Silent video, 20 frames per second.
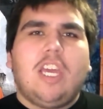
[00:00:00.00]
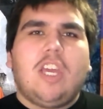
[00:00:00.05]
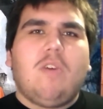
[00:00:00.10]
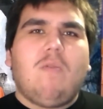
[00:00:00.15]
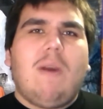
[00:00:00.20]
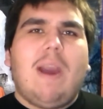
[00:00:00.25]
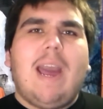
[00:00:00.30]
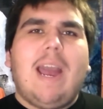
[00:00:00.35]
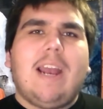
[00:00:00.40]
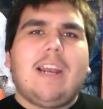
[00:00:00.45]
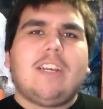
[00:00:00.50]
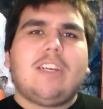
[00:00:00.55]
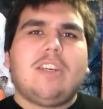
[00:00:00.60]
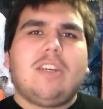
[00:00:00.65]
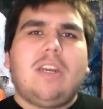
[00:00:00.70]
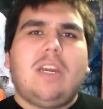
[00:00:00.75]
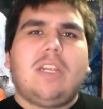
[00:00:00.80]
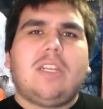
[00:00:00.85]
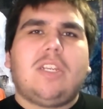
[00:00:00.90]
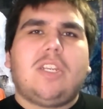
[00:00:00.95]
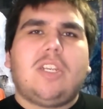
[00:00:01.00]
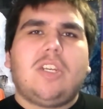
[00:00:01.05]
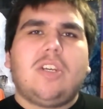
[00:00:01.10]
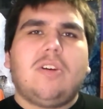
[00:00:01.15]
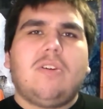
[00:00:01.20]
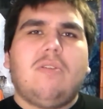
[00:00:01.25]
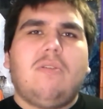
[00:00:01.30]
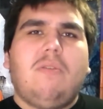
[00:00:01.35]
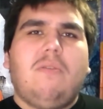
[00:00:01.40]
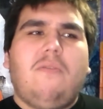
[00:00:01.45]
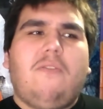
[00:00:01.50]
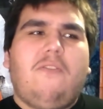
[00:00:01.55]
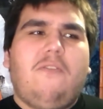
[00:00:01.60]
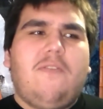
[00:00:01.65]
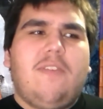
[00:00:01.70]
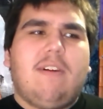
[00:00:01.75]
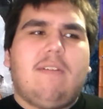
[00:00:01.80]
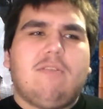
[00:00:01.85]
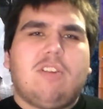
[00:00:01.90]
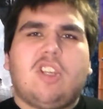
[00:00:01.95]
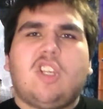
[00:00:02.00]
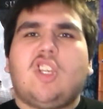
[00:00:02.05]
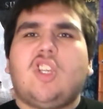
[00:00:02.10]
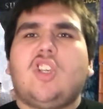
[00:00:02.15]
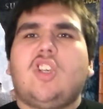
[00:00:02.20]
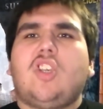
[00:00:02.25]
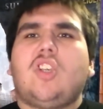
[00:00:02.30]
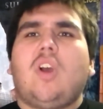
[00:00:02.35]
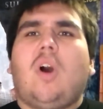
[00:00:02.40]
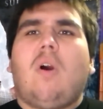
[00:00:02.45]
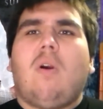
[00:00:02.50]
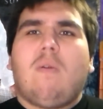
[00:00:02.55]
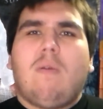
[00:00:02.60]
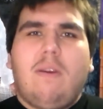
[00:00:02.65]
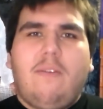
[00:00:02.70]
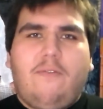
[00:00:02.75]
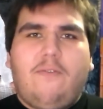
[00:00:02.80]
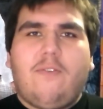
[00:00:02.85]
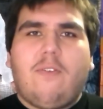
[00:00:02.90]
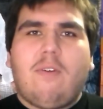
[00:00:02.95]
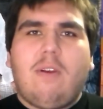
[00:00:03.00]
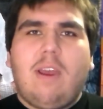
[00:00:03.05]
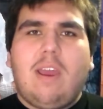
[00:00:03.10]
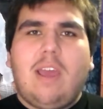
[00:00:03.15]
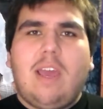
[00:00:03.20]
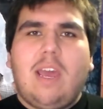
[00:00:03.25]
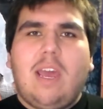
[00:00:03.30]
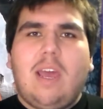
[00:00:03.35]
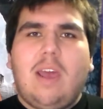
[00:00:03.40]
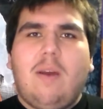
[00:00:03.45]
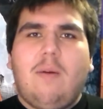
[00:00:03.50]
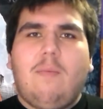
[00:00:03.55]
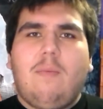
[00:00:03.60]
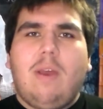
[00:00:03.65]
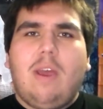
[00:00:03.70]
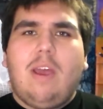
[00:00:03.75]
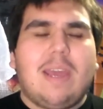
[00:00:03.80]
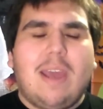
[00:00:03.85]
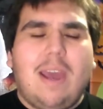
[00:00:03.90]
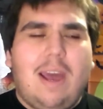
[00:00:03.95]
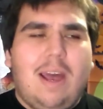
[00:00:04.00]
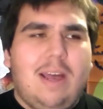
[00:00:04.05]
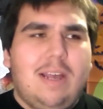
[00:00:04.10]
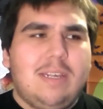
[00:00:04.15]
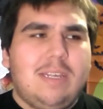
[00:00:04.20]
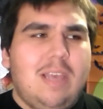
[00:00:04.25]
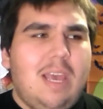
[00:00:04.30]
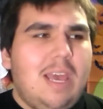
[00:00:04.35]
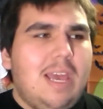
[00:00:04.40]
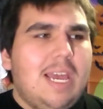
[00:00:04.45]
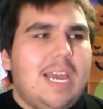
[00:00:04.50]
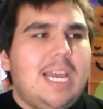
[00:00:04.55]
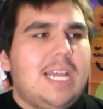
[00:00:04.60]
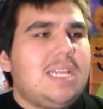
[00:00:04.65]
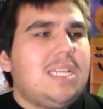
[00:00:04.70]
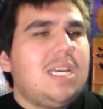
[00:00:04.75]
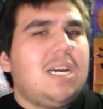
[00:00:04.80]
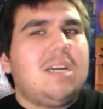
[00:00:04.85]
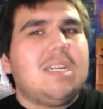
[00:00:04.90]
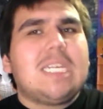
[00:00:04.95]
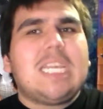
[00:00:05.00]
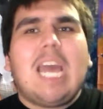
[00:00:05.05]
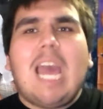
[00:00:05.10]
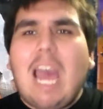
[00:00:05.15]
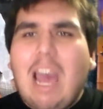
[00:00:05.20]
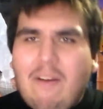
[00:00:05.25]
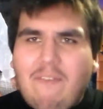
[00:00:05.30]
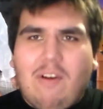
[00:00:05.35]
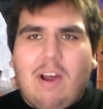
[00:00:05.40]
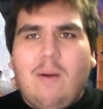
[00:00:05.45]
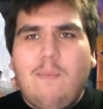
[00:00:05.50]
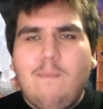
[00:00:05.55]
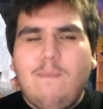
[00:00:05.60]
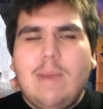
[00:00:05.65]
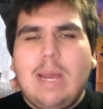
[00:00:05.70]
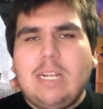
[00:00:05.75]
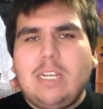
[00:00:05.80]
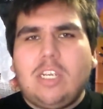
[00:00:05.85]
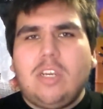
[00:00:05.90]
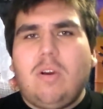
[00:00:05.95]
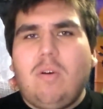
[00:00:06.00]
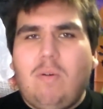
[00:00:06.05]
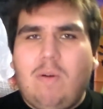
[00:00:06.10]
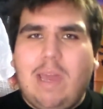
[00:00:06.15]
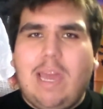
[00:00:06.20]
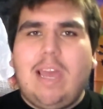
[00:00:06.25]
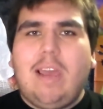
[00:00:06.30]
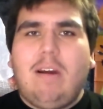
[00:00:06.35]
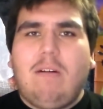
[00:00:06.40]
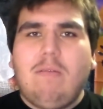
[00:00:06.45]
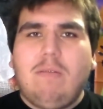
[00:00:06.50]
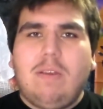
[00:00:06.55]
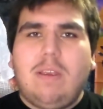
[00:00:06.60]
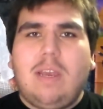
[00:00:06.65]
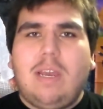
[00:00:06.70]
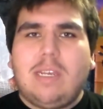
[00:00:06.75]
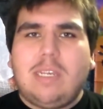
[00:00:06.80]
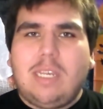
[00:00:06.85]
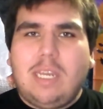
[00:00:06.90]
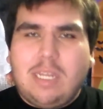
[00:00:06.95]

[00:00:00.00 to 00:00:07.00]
You actually do feel sorry for him because he does have a mental illness.